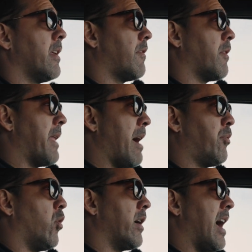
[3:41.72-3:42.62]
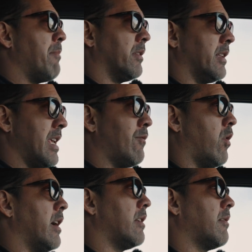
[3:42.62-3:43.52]
From that point, I believe
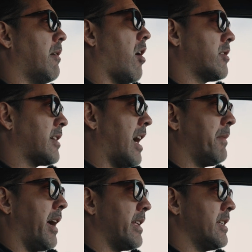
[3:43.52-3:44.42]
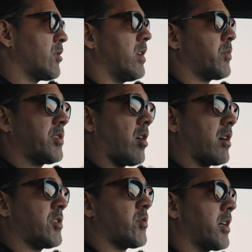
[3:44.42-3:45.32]
what our timeline is, once we start
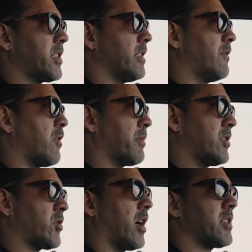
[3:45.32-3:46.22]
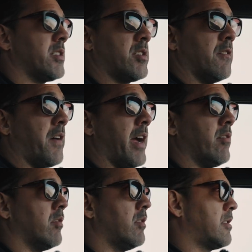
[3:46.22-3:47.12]
construction, from construction
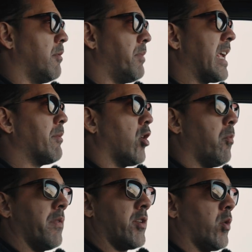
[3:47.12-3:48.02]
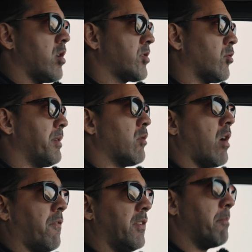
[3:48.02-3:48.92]
to being able to open the doors will be
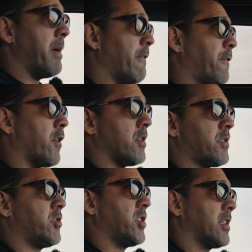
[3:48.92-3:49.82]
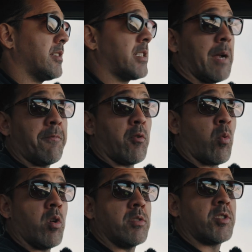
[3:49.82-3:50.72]
roughly May 1st, just in time for Worlds